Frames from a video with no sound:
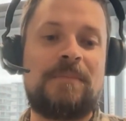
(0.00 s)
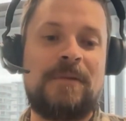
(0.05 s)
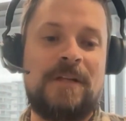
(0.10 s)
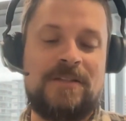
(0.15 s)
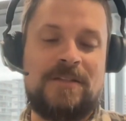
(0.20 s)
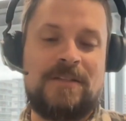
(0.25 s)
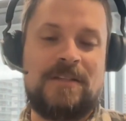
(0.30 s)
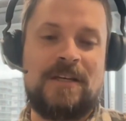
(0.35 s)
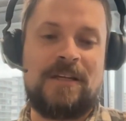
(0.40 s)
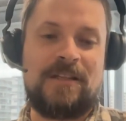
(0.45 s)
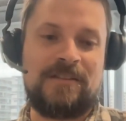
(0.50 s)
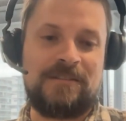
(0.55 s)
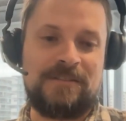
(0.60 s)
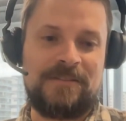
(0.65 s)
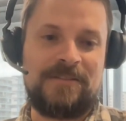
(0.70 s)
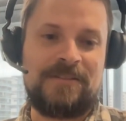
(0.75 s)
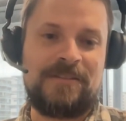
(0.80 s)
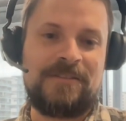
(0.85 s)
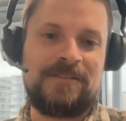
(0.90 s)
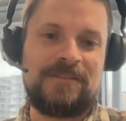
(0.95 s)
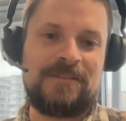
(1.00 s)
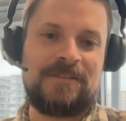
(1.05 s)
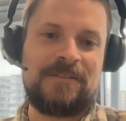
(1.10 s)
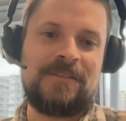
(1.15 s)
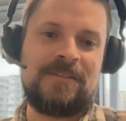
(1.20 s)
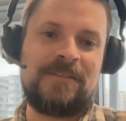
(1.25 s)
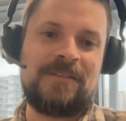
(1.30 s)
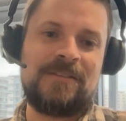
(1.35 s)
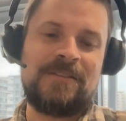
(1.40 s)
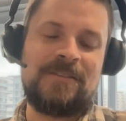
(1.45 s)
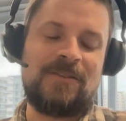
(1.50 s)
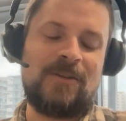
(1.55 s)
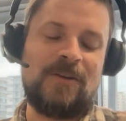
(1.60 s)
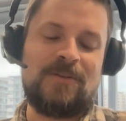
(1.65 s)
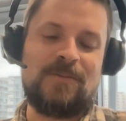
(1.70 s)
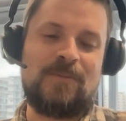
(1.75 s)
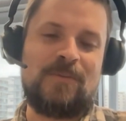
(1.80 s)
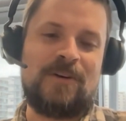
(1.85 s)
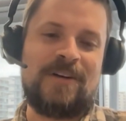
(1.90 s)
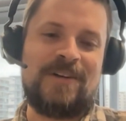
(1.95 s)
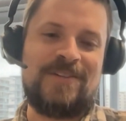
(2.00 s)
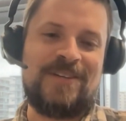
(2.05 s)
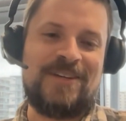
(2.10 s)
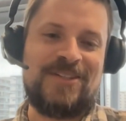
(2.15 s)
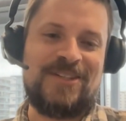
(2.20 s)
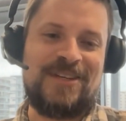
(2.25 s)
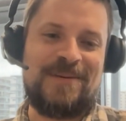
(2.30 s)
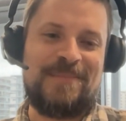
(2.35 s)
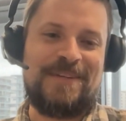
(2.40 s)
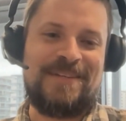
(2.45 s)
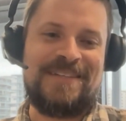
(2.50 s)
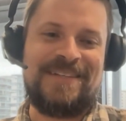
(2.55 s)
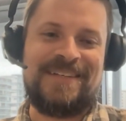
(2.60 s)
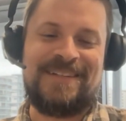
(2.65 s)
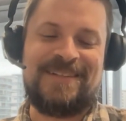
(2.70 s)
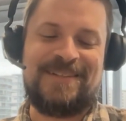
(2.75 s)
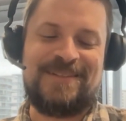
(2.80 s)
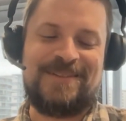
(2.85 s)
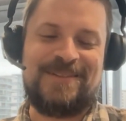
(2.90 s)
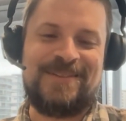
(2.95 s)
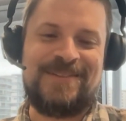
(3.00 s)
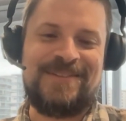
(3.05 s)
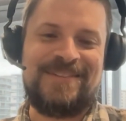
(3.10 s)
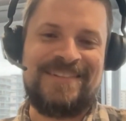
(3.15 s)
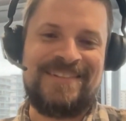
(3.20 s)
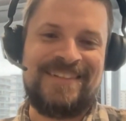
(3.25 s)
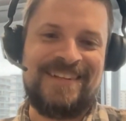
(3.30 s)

plus 10. Not what did I say? GPT. So used to